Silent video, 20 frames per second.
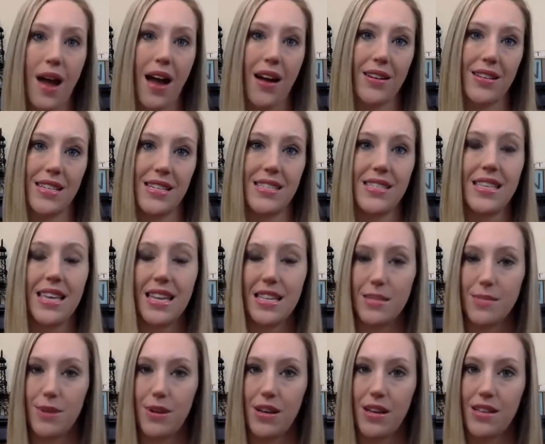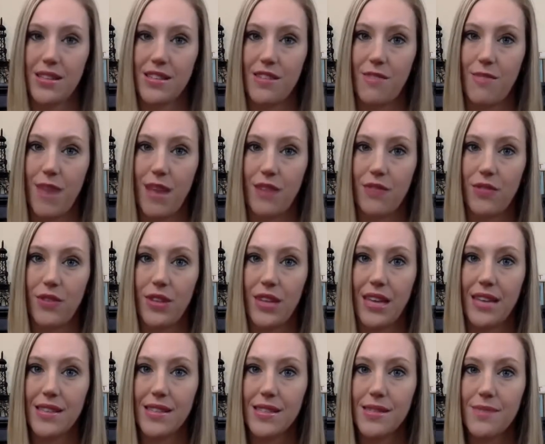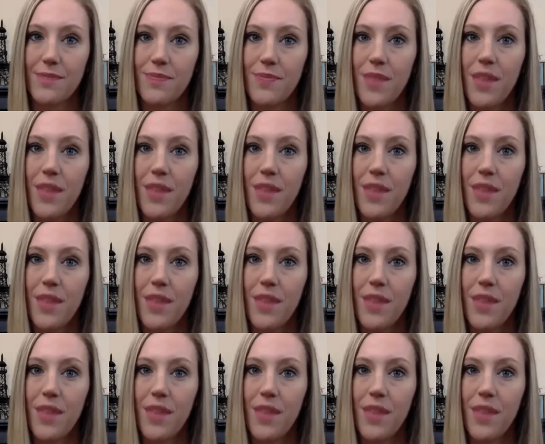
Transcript: practice the experience of mindfulness.